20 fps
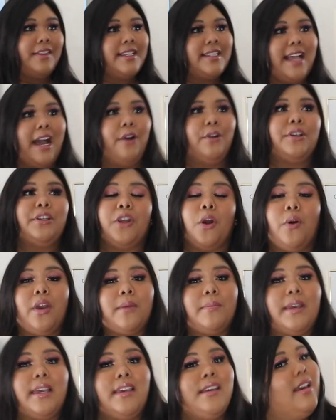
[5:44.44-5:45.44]
this out,
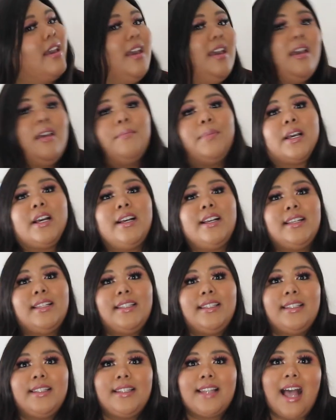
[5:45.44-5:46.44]
knowing me,
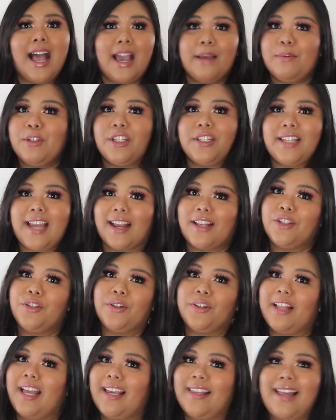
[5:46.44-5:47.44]
because I'm just
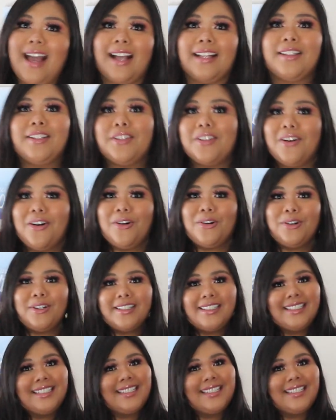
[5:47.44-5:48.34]
extra like that. So